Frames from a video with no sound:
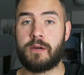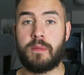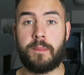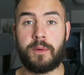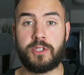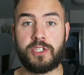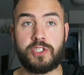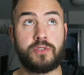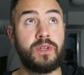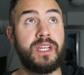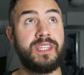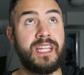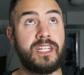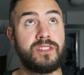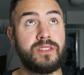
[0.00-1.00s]
come up on the
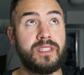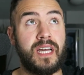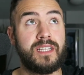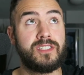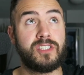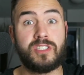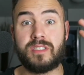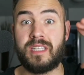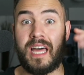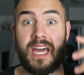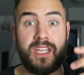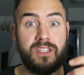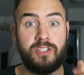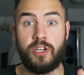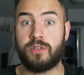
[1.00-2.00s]
screen that
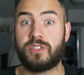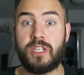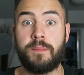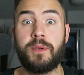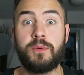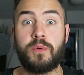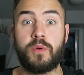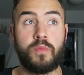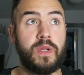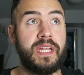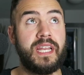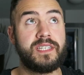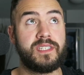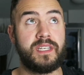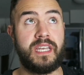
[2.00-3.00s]
somebody will
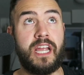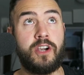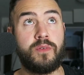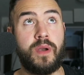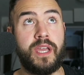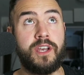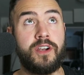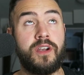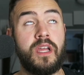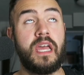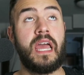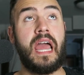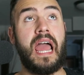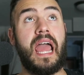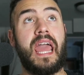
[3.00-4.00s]
read as a narrator,
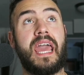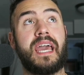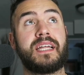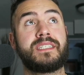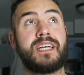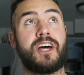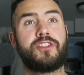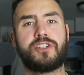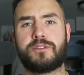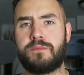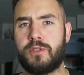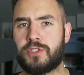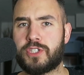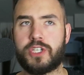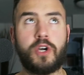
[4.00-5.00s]
and there's
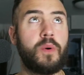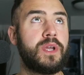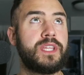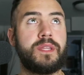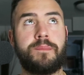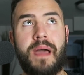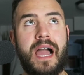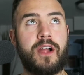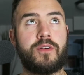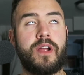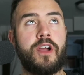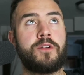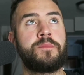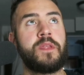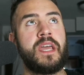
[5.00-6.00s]
music going in the
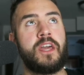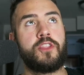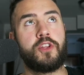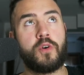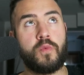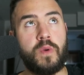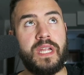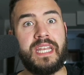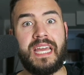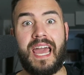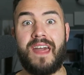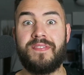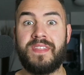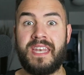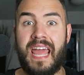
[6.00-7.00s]
background. They'll read
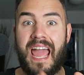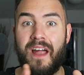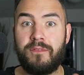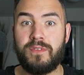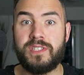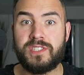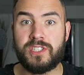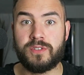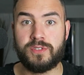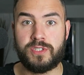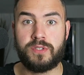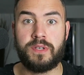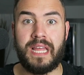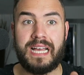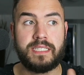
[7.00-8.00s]
it, and then every single
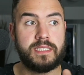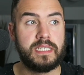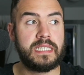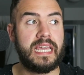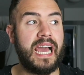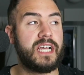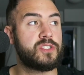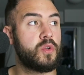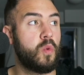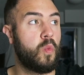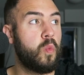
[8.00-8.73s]
student has to guess